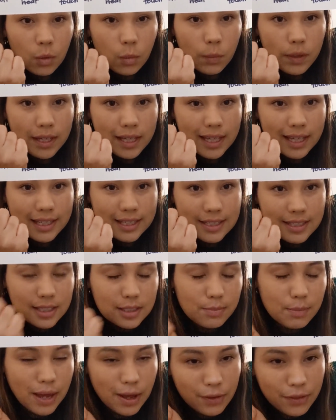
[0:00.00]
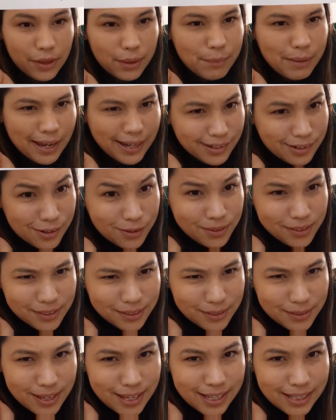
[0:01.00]
We can smell them. I know
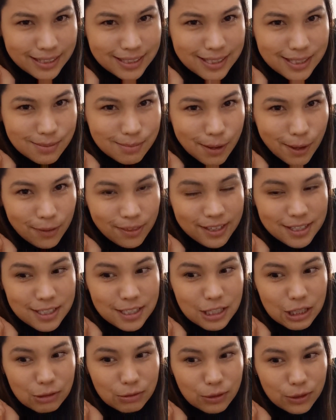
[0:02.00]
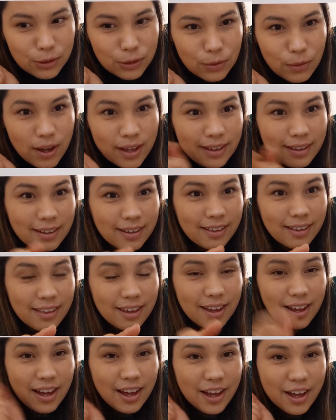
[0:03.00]
that you can't smell this through
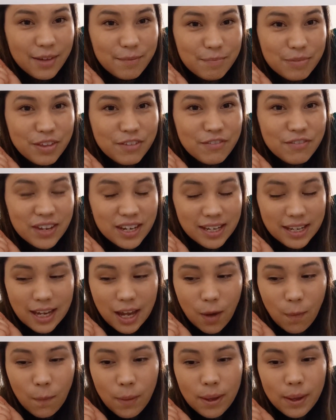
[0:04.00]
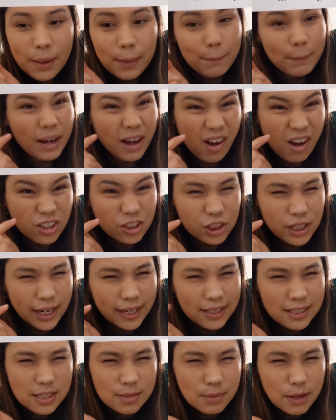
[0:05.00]
the video, but I'll
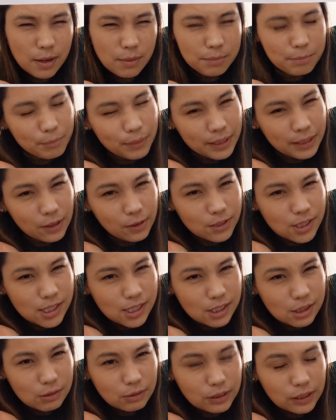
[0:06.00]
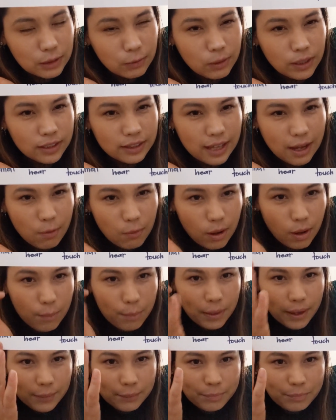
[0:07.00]
try and smell. My nose doesn't really work that well,
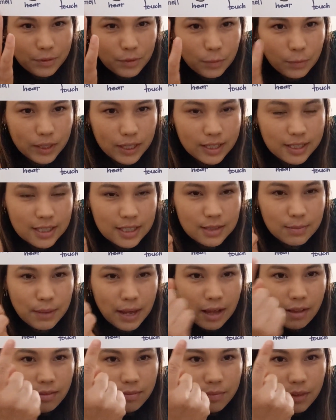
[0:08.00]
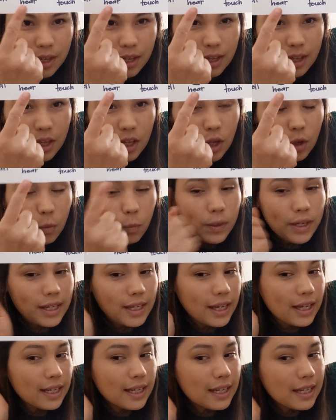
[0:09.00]
but we can smell. We
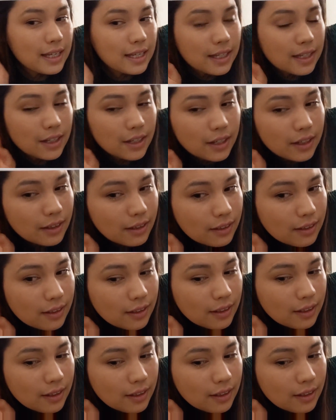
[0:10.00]
can hear.